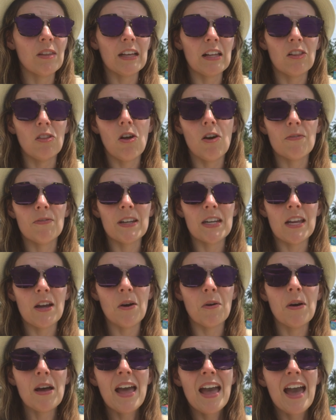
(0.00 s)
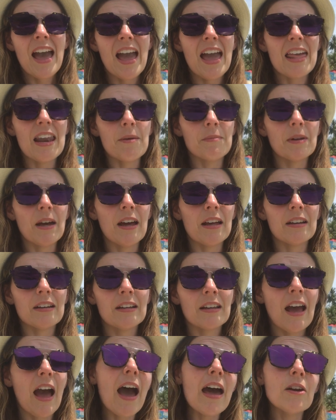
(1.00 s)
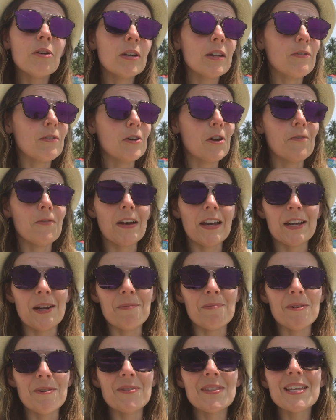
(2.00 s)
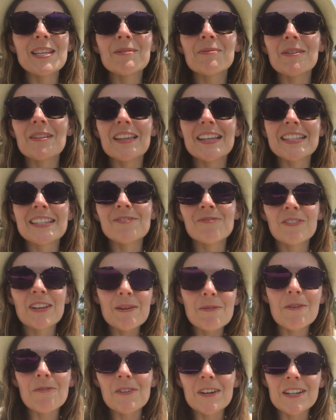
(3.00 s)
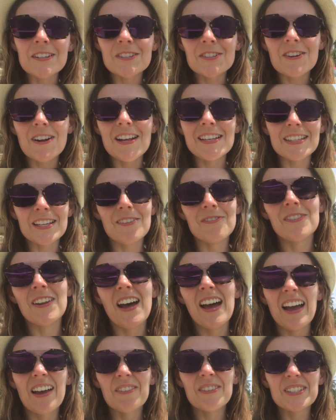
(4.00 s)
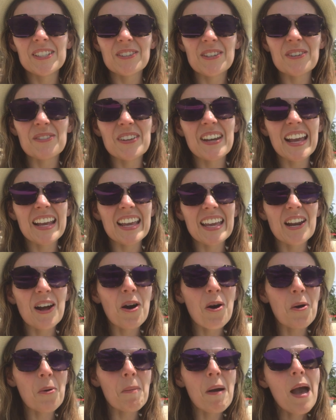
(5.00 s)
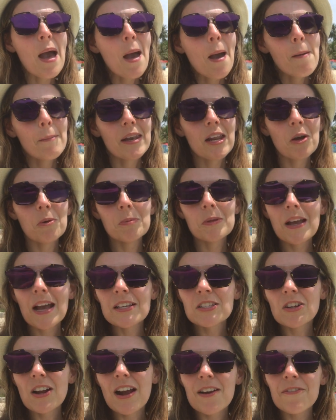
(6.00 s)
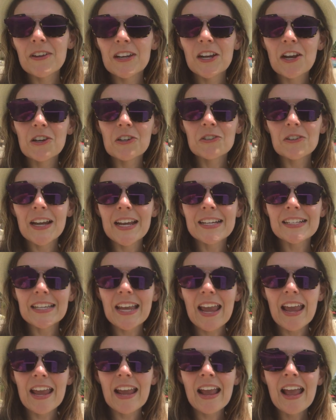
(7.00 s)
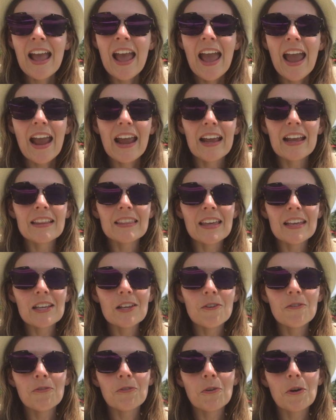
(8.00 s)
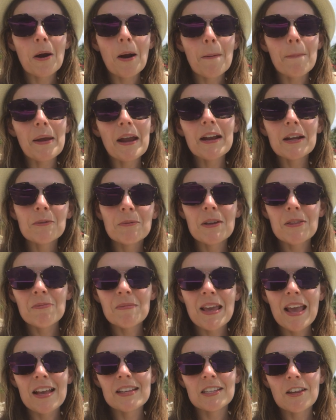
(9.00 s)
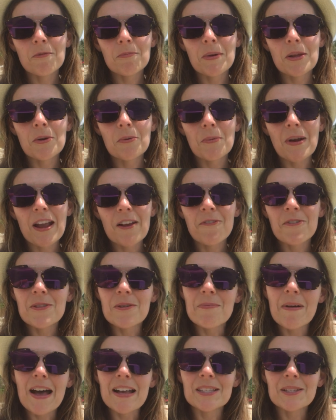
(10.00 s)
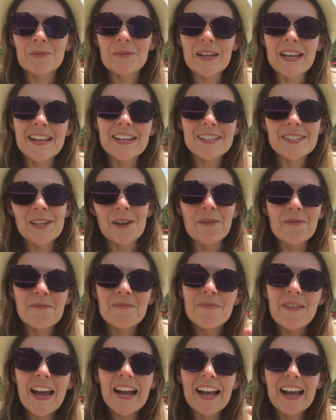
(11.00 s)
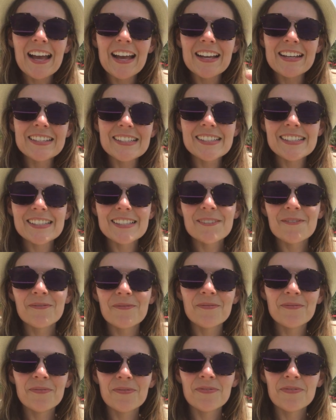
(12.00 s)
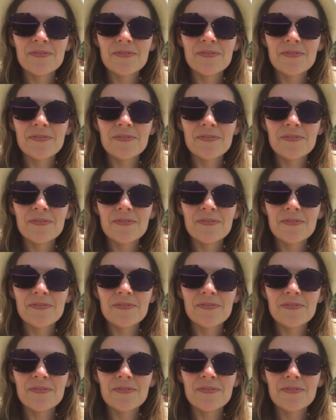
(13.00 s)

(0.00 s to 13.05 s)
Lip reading: do like a long video, and I don't even know if I can upload this, but let's keep our fingers crossed. If not, I will do it when I get home. But I hope you guys are having a great day, and thank you for bearing with me as I've been away for the past week. So, bye guys.